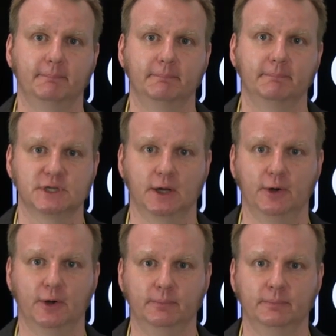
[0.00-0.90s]

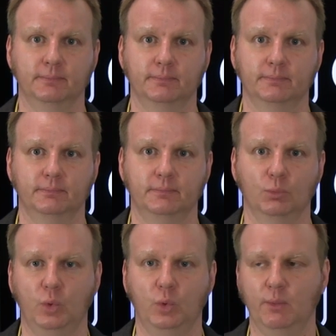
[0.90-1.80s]
So
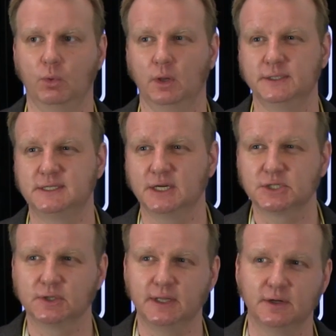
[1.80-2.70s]
we will
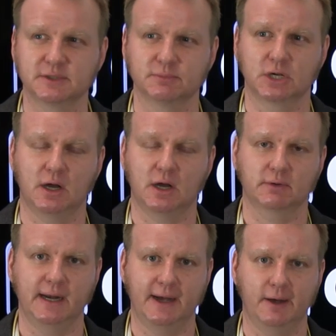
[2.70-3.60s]
additionally, there's some talk
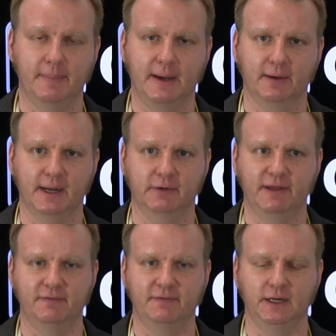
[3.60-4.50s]
right now about kind of
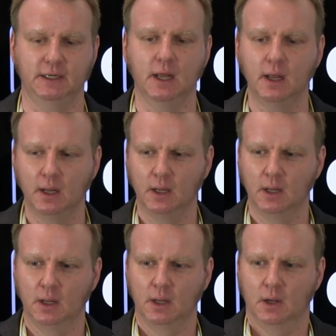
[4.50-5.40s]
having,
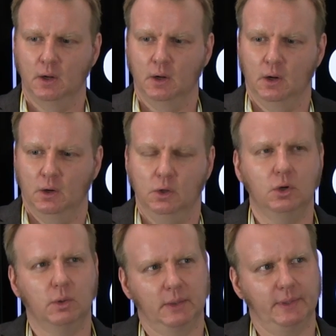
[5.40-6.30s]

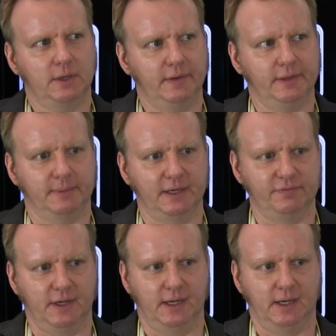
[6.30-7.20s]
what are we calling them? Kind
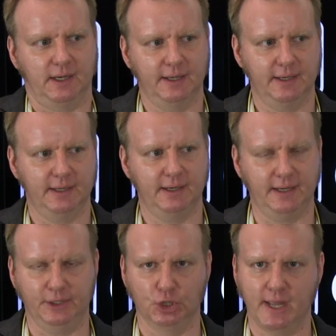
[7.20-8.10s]
of
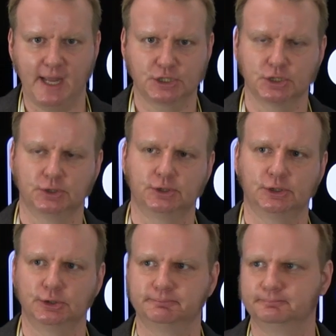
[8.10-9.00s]

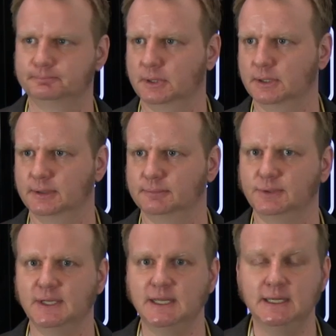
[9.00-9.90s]
international
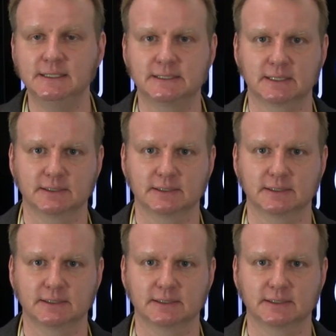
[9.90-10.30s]
leads.